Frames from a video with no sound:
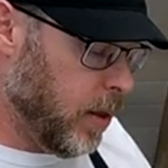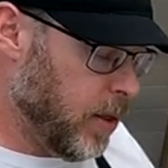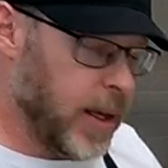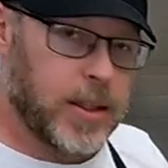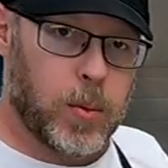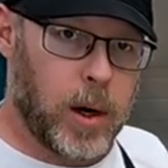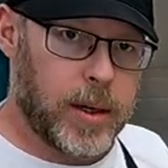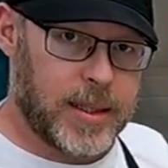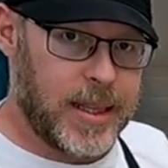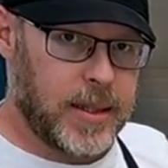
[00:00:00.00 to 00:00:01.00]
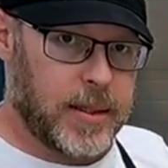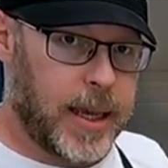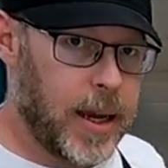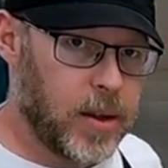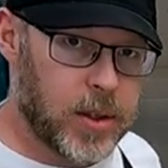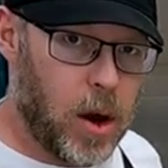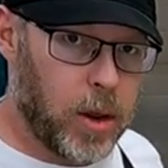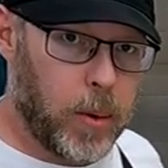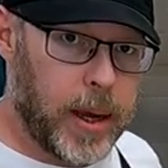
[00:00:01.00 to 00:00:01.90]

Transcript: this works. This scales all the